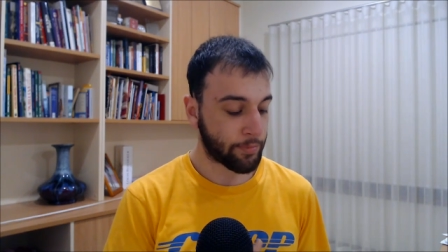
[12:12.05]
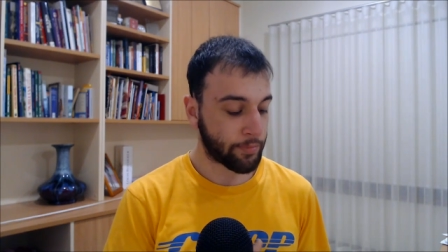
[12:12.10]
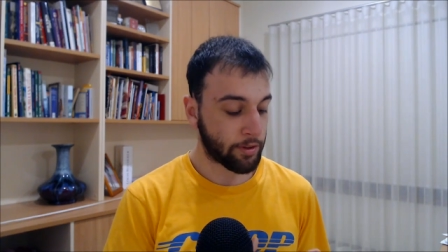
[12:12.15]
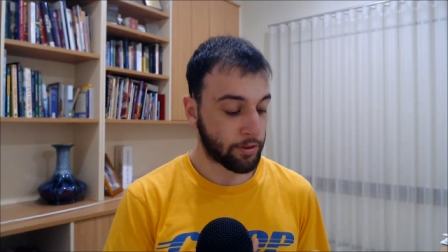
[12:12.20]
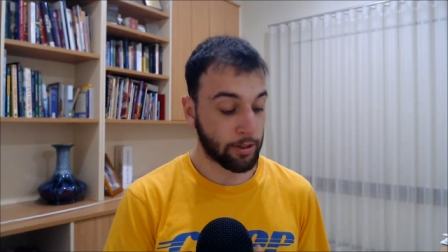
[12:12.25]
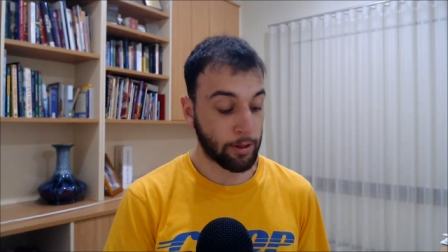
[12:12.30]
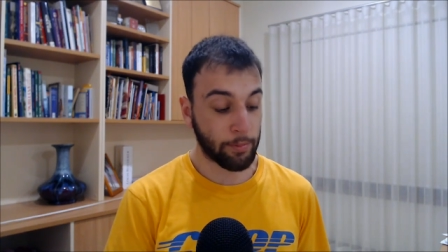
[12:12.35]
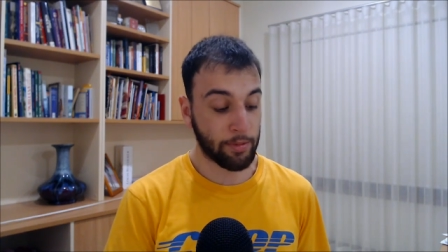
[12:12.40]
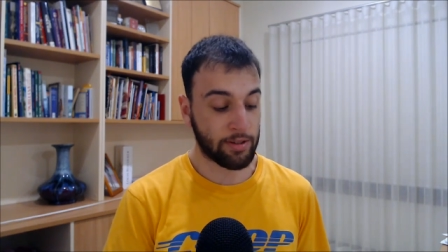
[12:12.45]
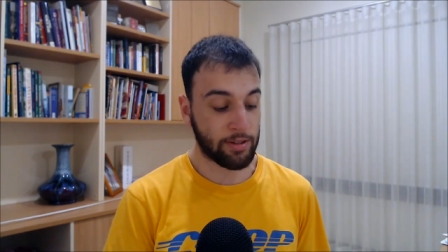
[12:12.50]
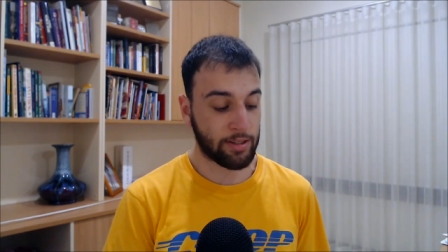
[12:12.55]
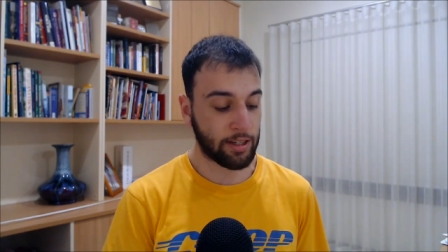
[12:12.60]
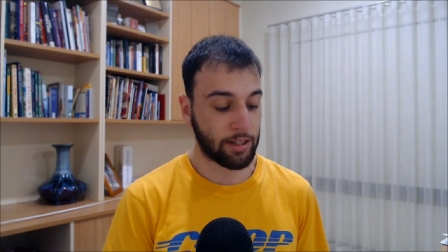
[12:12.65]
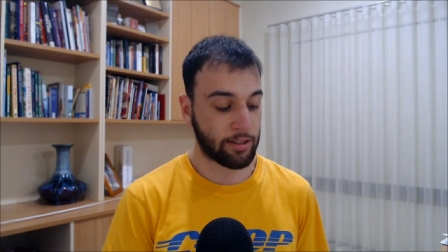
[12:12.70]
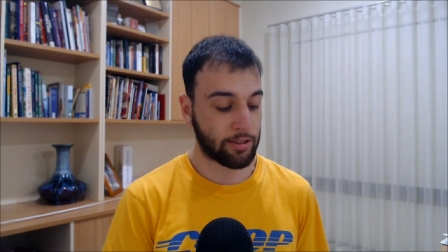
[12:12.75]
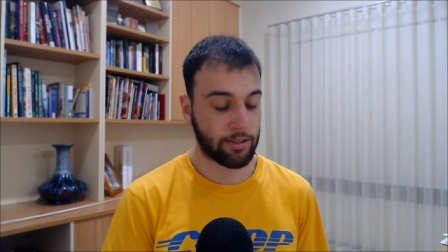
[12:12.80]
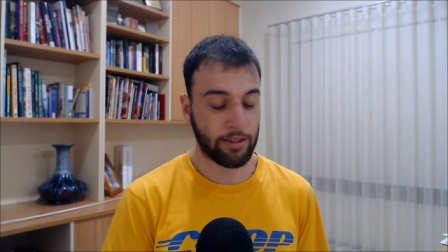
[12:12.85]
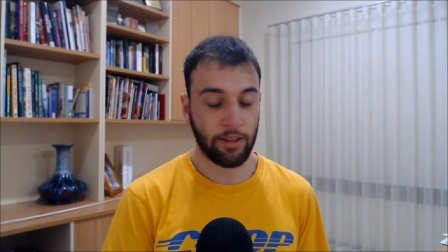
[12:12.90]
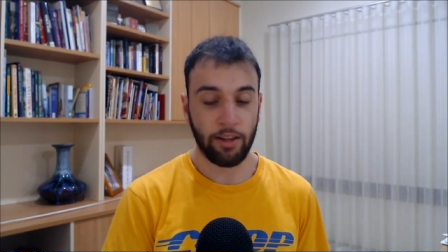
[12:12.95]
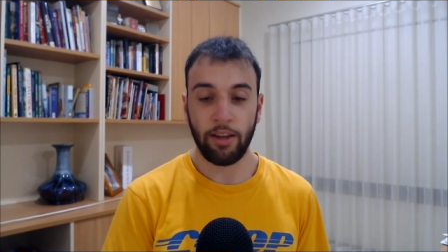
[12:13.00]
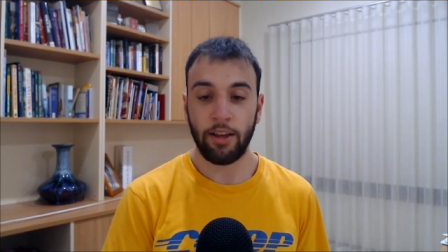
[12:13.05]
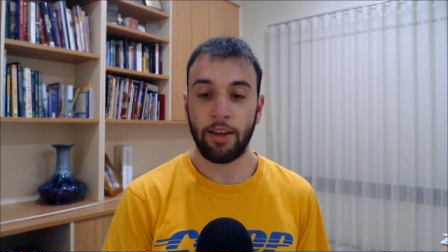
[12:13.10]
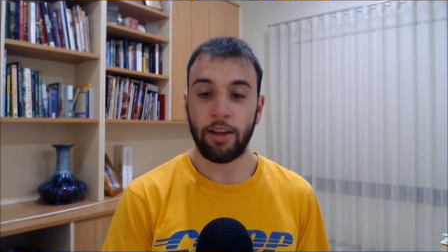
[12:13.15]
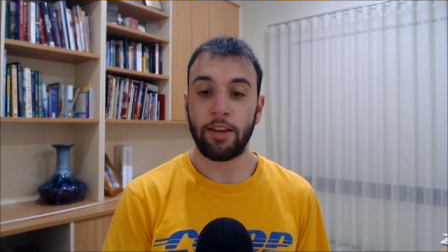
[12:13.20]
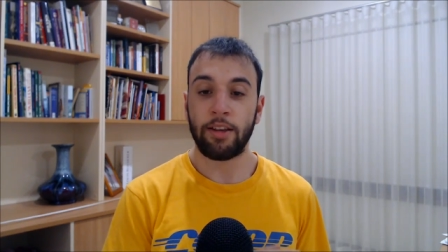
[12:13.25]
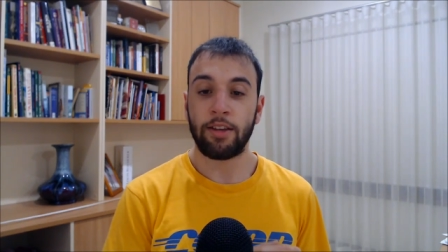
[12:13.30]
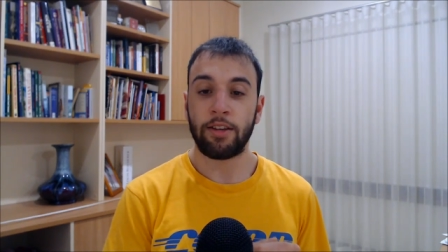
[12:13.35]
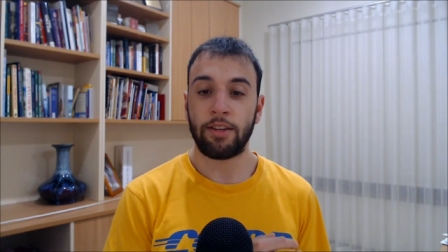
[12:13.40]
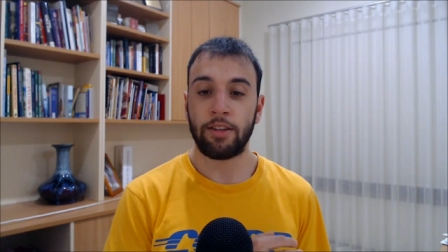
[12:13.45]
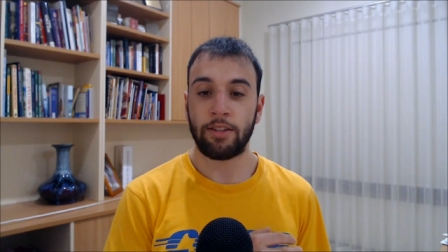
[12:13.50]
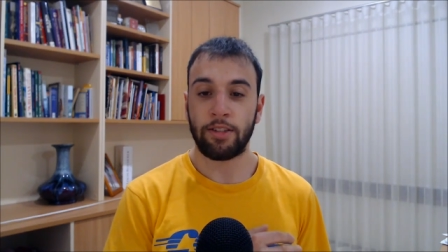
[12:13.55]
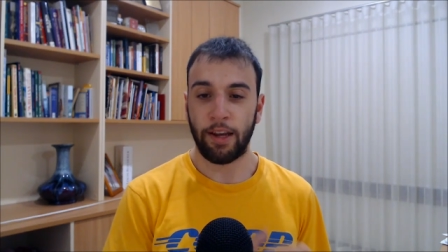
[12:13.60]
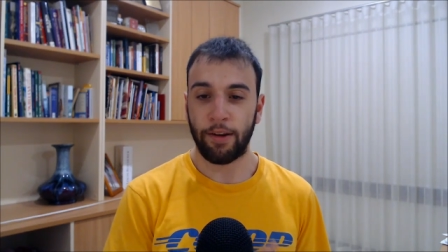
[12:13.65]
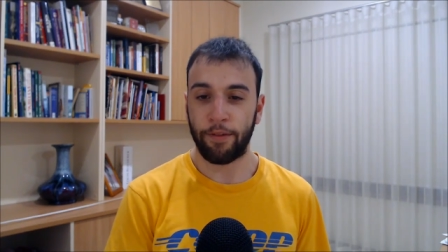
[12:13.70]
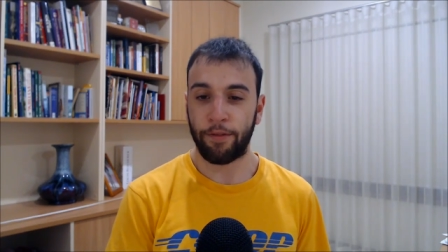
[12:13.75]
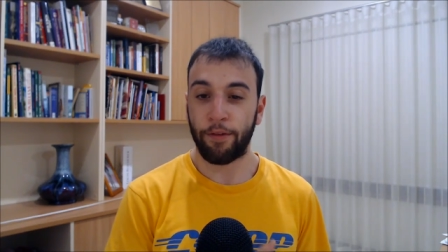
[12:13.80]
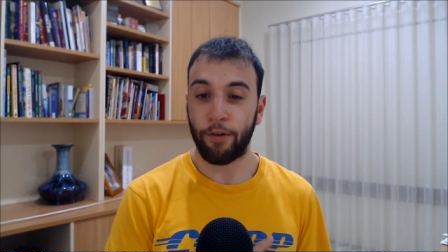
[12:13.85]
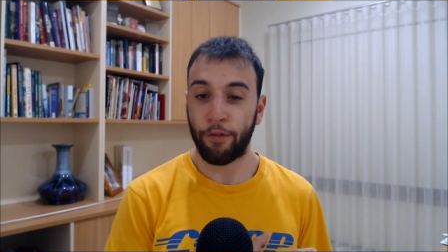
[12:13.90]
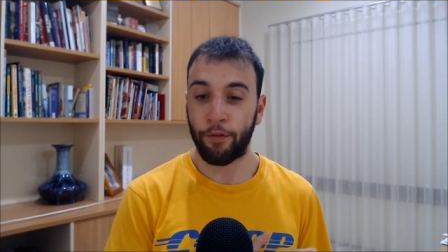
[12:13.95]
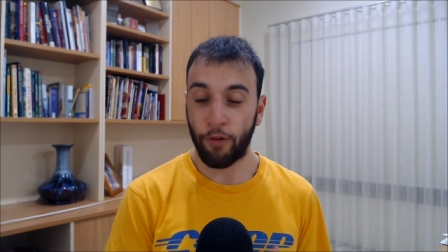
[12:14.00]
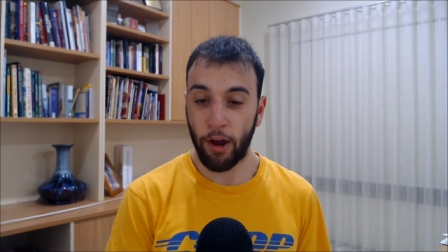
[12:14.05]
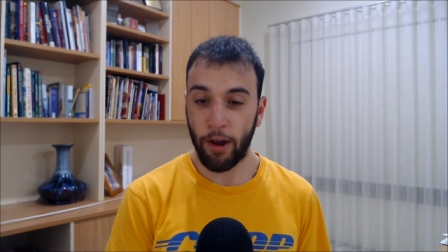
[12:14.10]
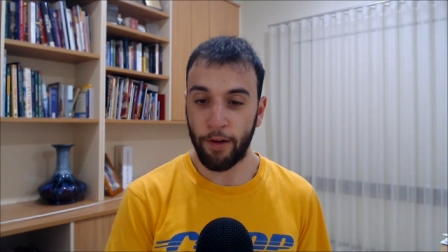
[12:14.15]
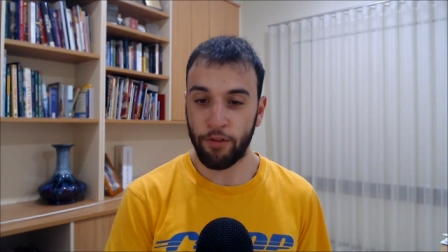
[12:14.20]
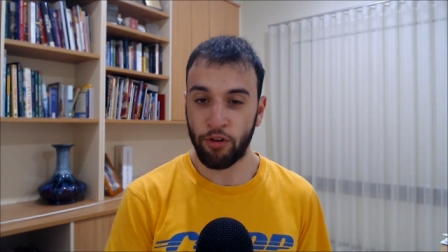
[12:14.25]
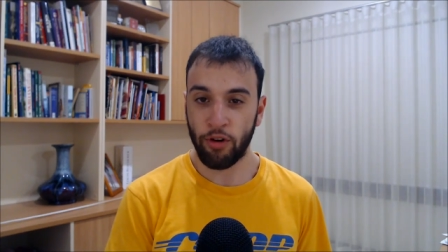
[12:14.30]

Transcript: Number 6, save 5